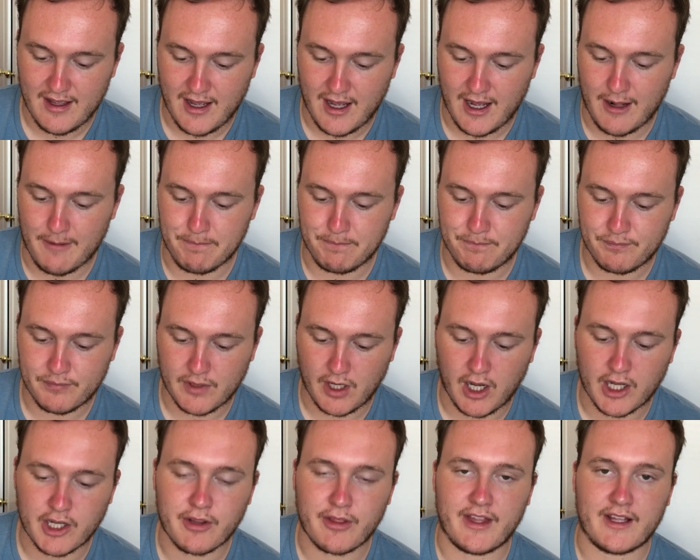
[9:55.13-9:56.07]
Um,
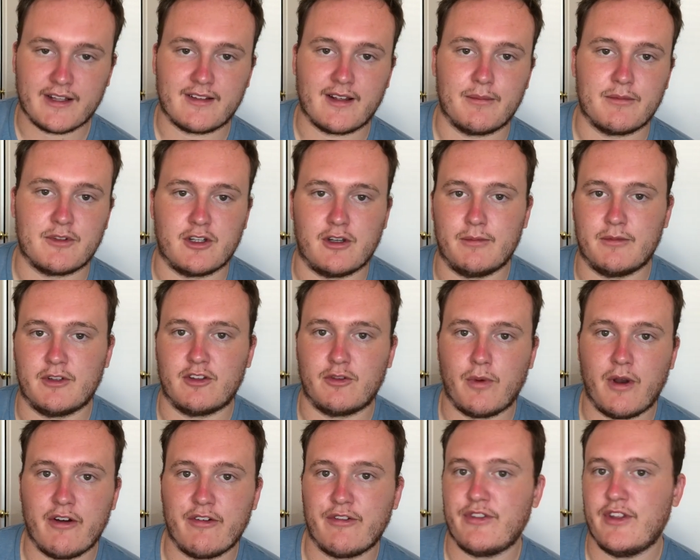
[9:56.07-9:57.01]
I do that sometimes as
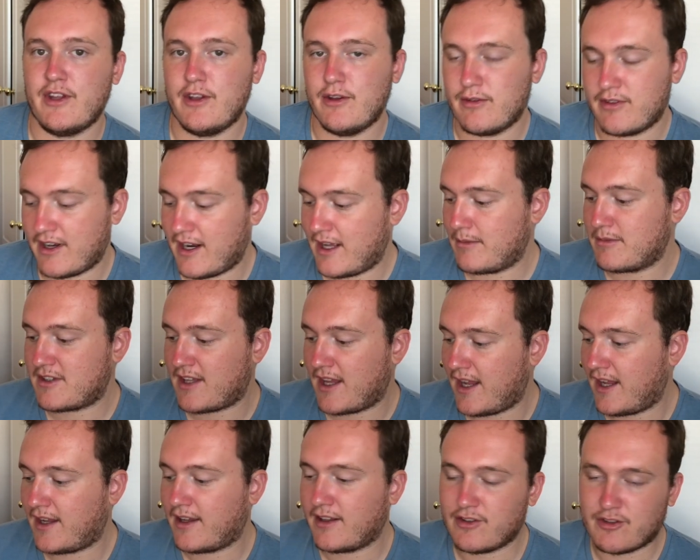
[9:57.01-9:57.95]
well if the username's
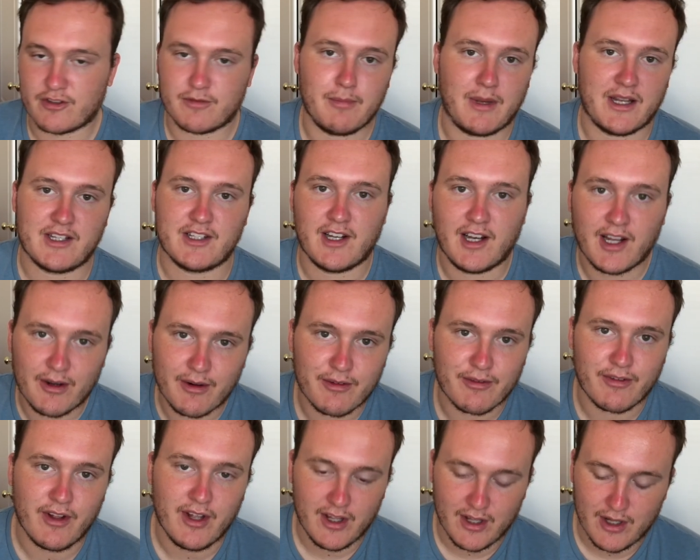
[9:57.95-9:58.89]
taken, just mash a load
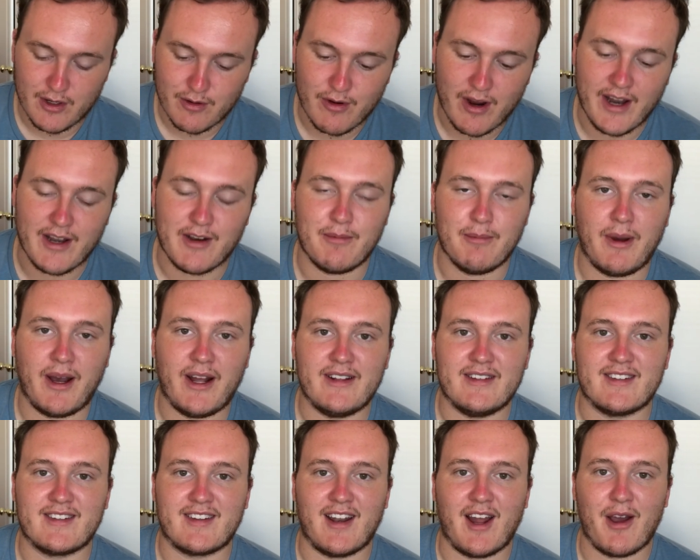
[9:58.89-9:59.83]
of random
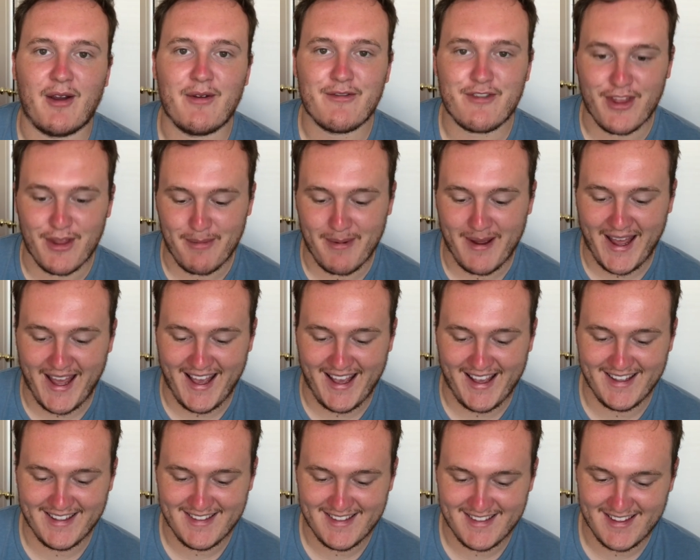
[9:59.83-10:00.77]
buttons and hope for the mm.
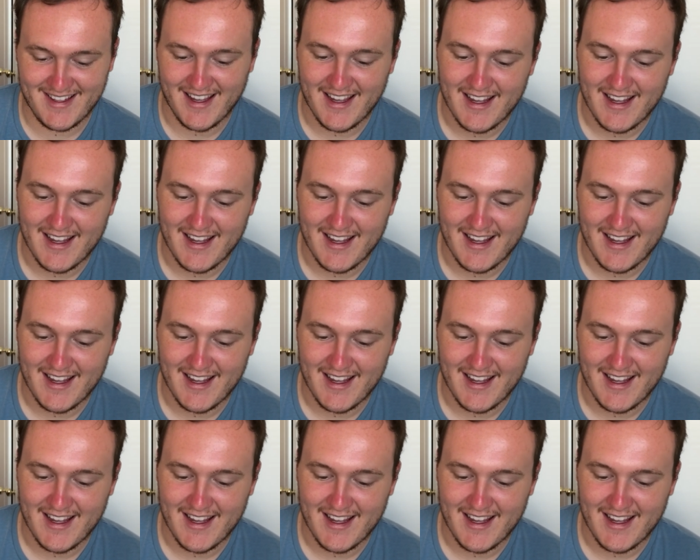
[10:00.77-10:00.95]
best.